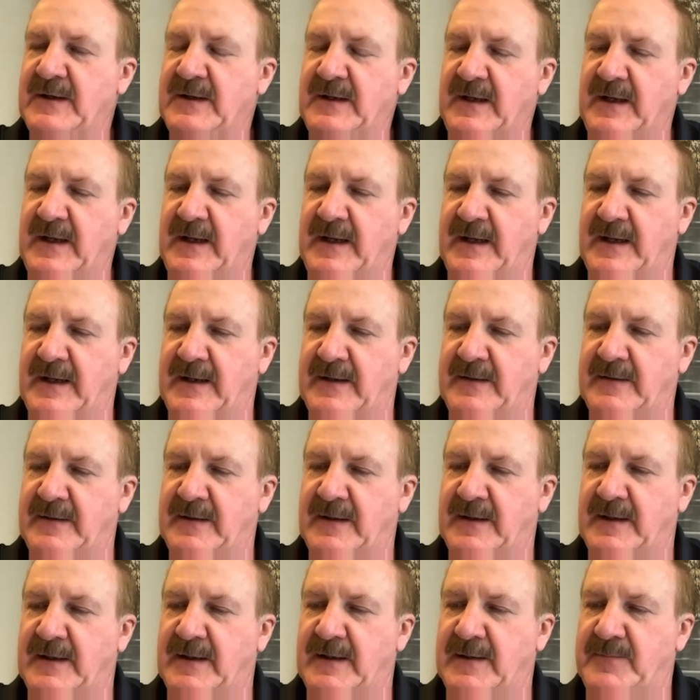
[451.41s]
And
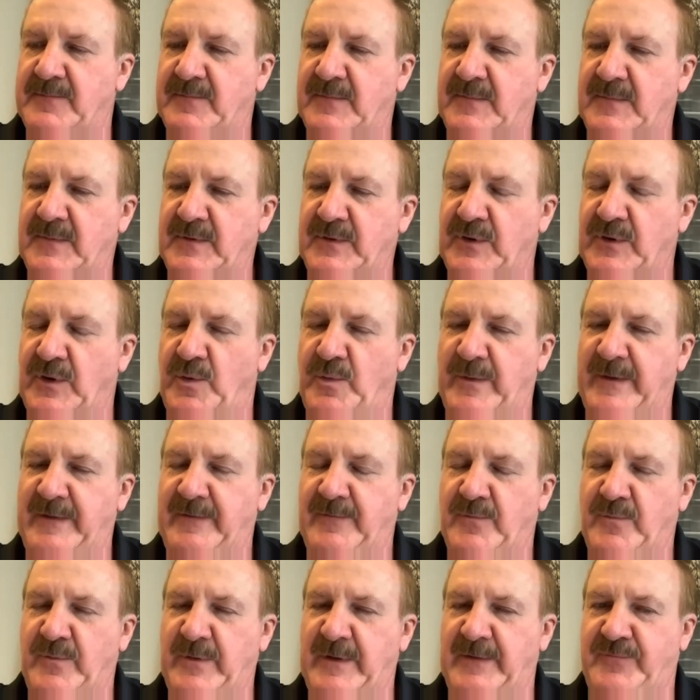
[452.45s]

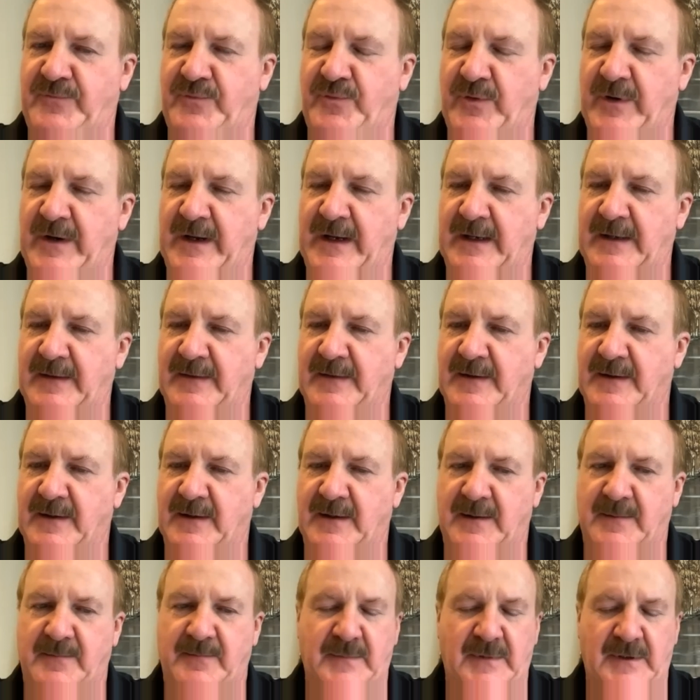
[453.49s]
we've trained
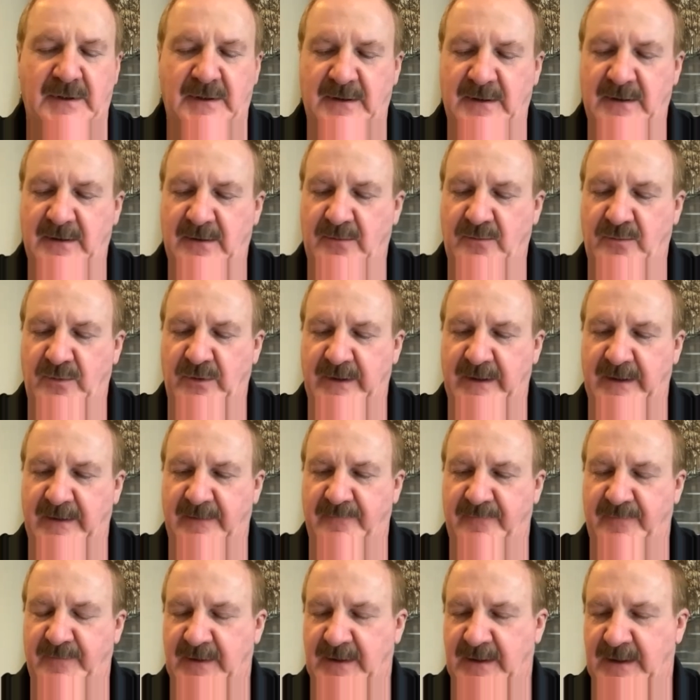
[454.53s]
them,
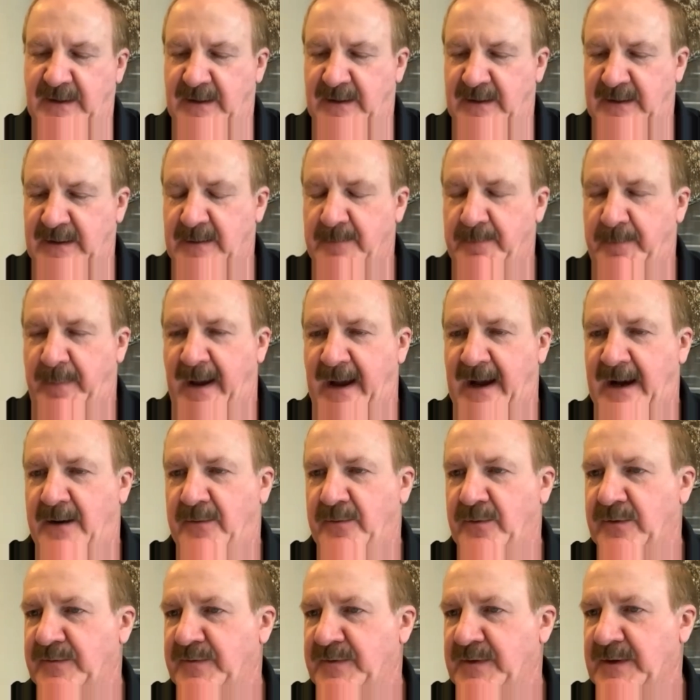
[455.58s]
we've
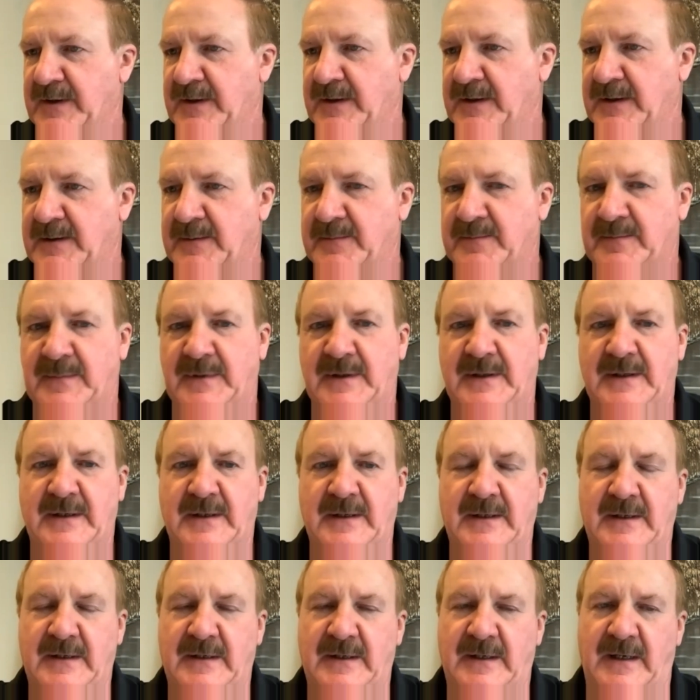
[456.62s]
empowered them,
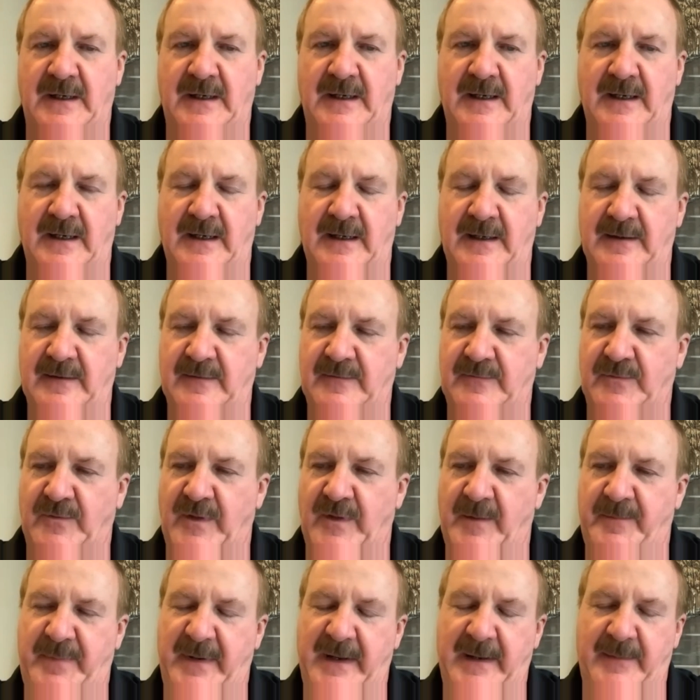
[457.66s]
so
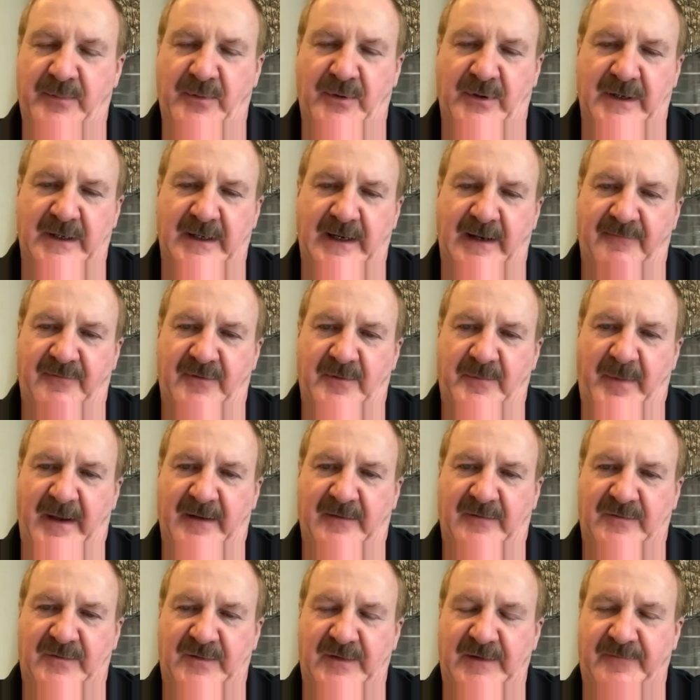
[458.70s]
that people can have the
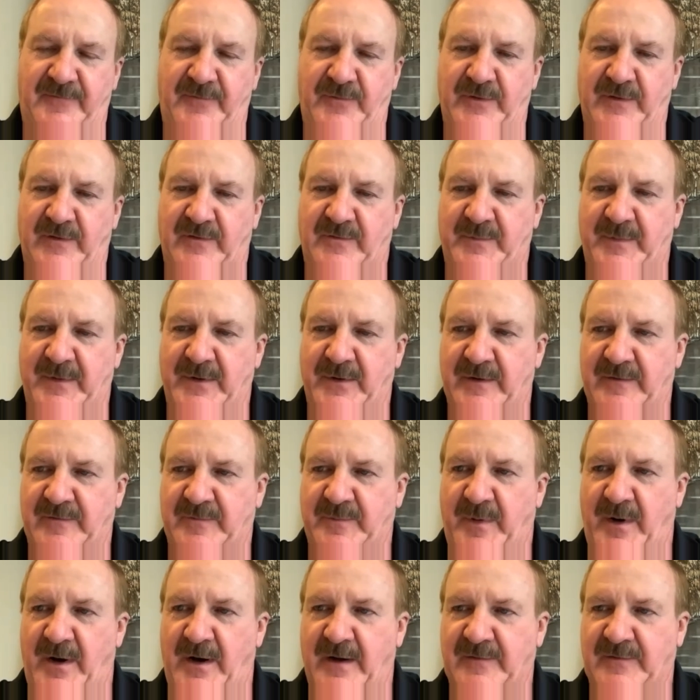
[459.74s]
best seafood experience
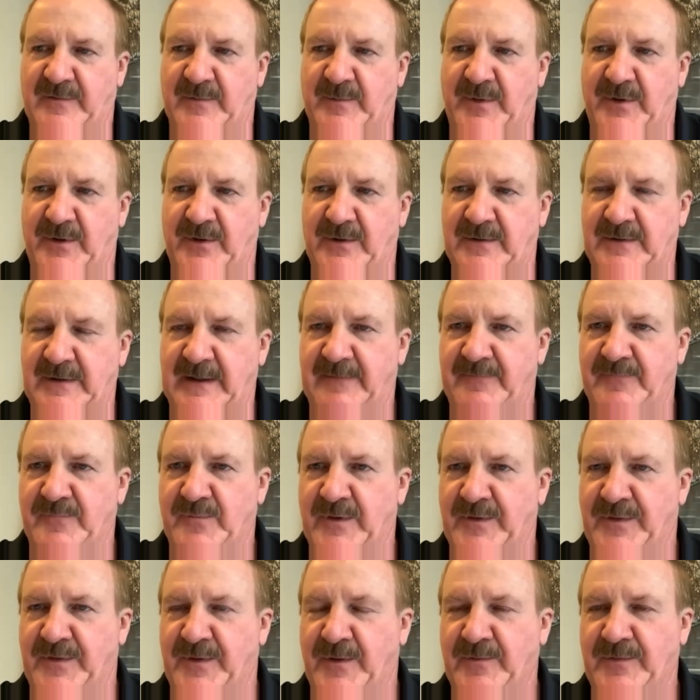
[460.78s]
possible, even
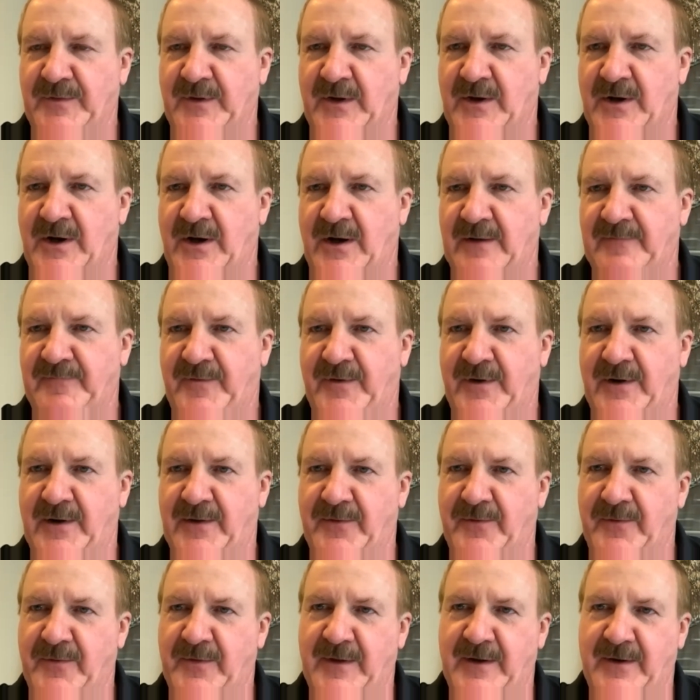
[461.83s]
without the
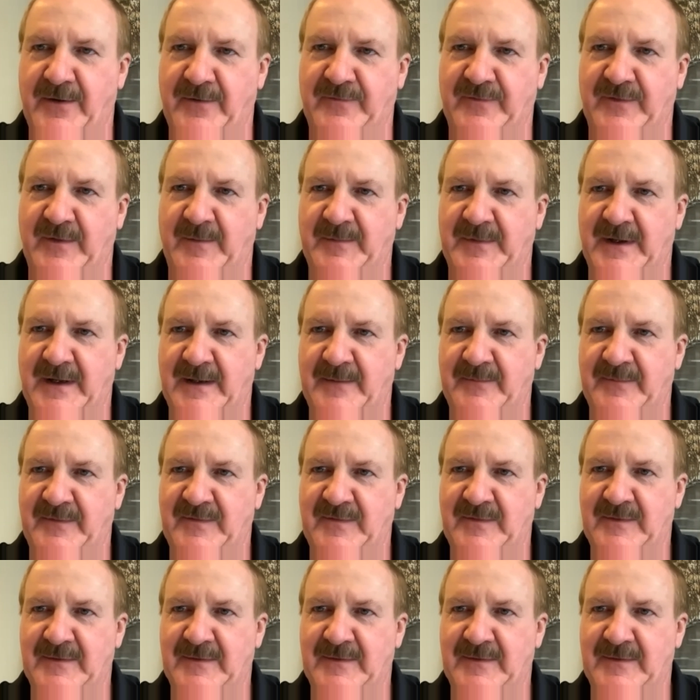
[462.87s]
codfather there sometimes.